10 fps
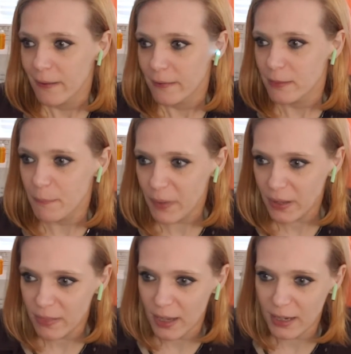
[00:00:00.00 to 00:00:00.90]
the big
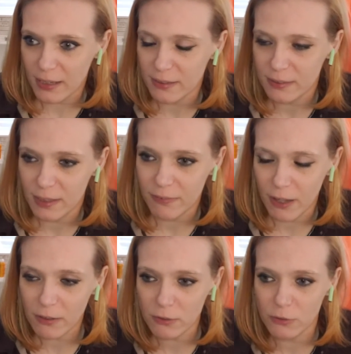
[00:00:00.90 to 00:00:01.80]
thing is, if
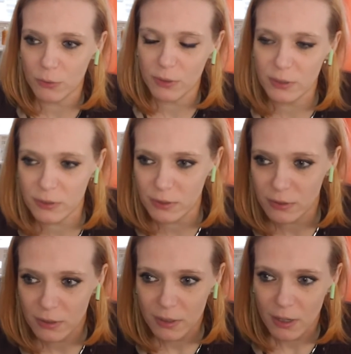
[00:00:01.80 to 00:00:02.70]
other doors
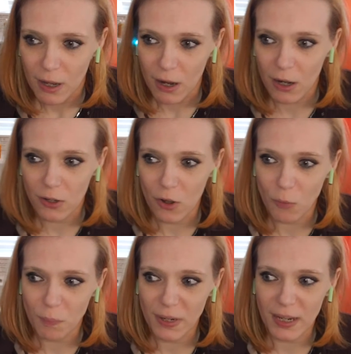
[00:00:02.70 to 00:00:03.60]
aren't
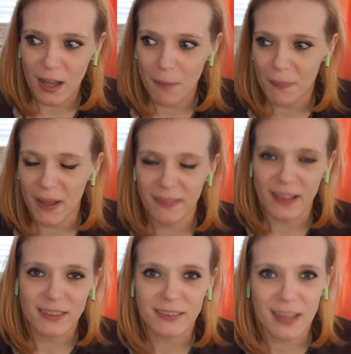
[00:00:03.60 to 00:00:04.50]
opening up and
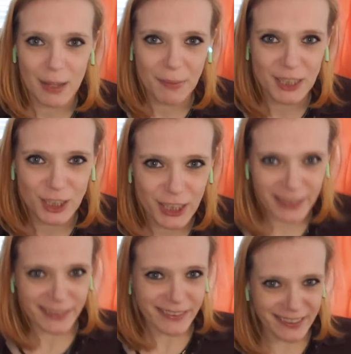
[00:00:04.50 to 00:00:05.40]
then slamming shut
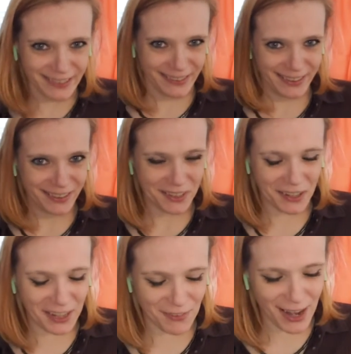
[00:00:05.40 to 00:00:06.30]

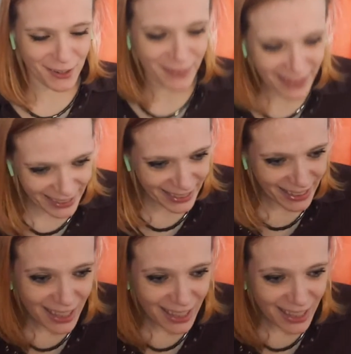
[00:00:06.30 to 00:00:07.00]
right away,